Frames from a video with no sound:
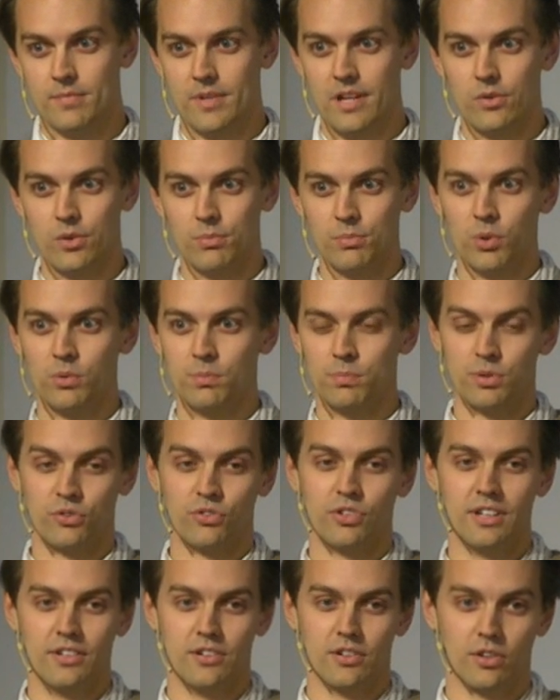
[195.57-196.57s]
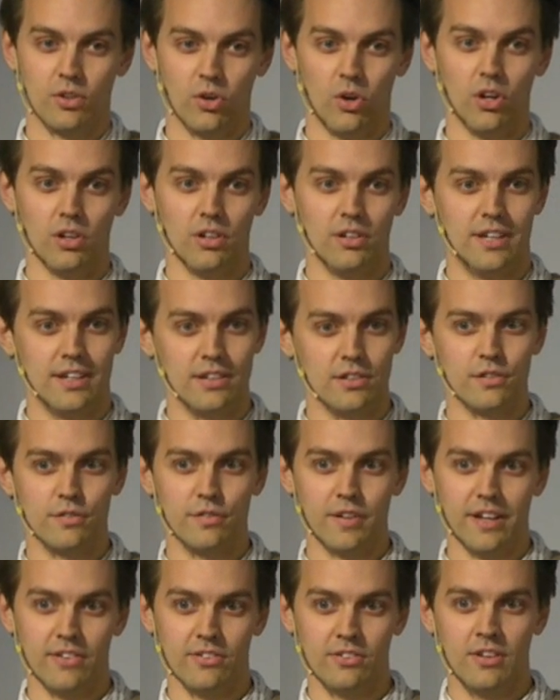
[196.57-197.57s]
a remote procedure call
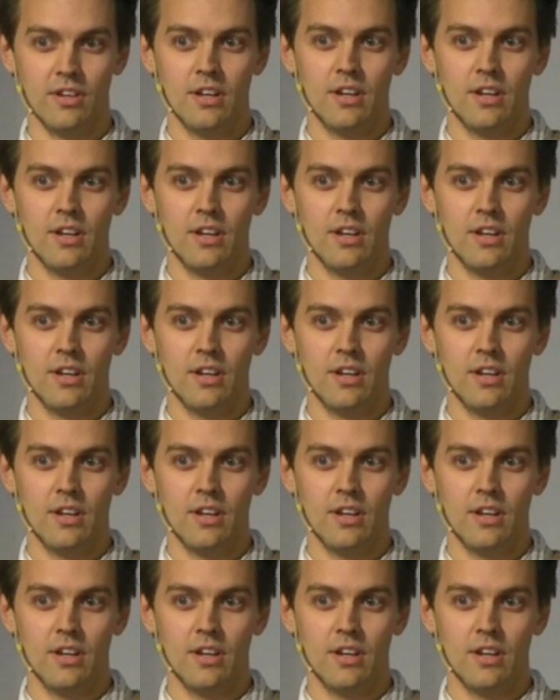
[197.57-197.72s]
interface,